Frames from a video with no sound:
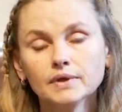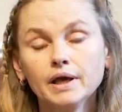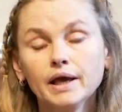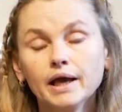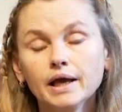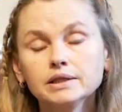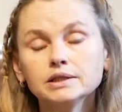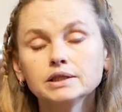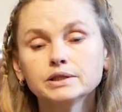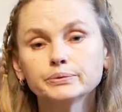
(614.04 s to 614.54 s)

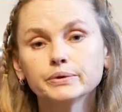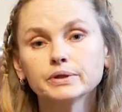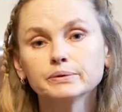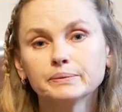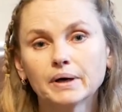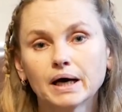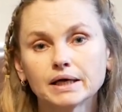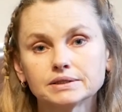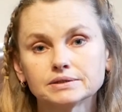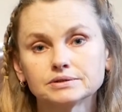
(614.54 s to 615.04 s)
and it will
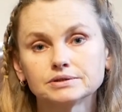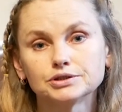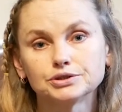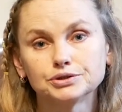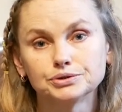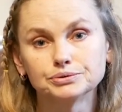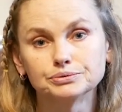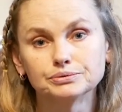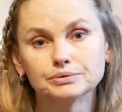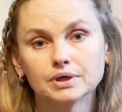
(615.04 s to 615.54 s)
not
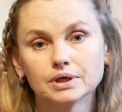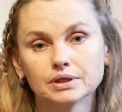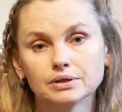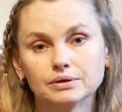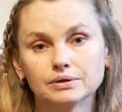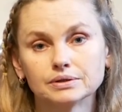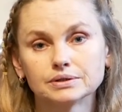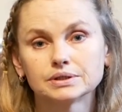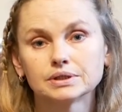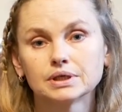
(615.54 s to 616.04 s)
chew a
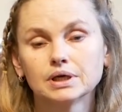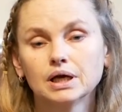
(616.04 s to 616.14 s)
lot.